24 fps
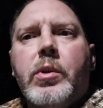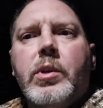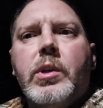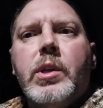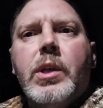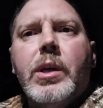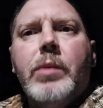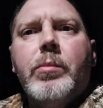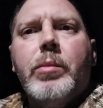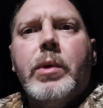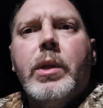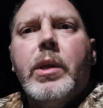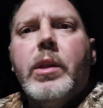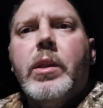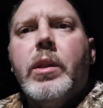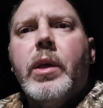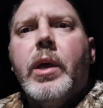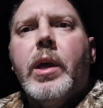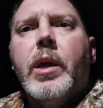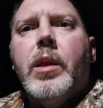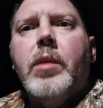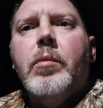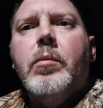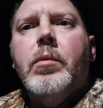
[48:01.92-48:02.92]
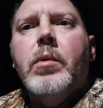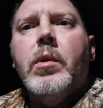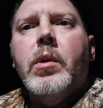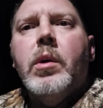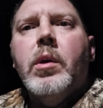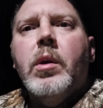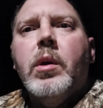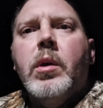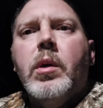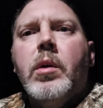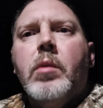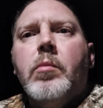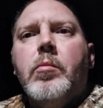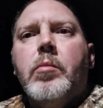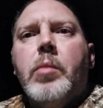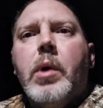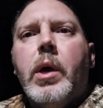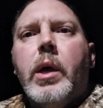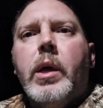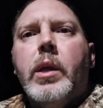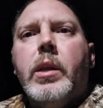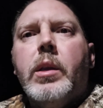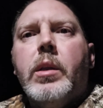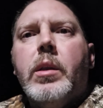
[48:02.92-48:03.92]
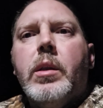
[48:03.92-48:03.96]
deep into that, but